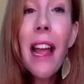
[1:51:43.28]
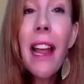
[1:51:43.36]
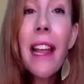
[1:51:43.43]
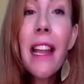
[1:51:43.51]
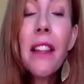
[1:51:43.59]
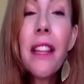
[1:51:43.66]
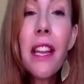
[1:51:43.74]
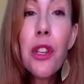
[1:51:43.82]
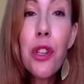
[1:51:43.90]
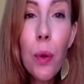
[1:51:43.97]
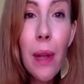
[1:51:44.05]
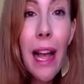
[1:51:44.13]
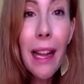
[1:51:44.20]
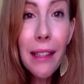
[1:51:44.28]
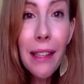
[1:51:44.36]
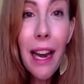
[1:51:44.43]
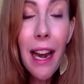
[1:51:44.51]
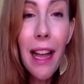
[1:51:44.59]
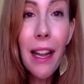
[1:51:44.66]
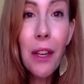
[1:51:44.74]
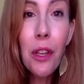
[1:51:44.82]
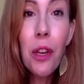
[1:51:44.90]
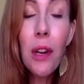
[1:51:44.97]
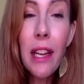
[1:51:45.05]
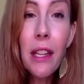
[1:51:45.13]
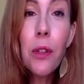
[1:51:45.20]
I can teach you Catalan. You
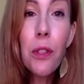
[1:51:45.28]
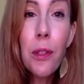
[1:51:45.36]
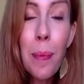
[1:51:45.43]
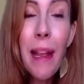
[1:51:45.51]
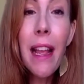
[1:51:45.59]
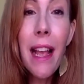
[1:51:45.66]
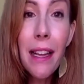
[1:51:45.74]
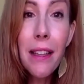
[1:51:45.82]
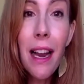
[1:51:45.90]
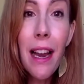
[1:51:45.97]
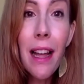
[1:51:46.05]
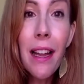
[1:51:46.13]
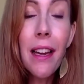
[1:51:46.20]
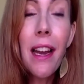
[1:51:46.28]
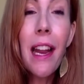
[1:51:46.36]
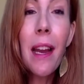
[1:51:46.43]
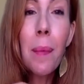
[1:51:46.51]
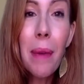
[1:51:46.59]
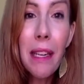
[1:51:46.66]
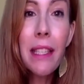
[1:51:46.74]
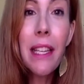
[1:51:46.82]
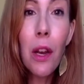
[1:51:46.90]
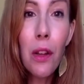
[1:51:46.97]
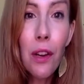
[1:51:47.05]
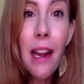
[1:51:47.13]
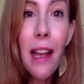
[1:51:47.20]
need to speak Catalan in
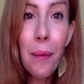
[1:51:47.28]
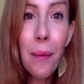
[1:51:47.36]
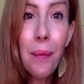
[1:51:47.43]
Barcelona.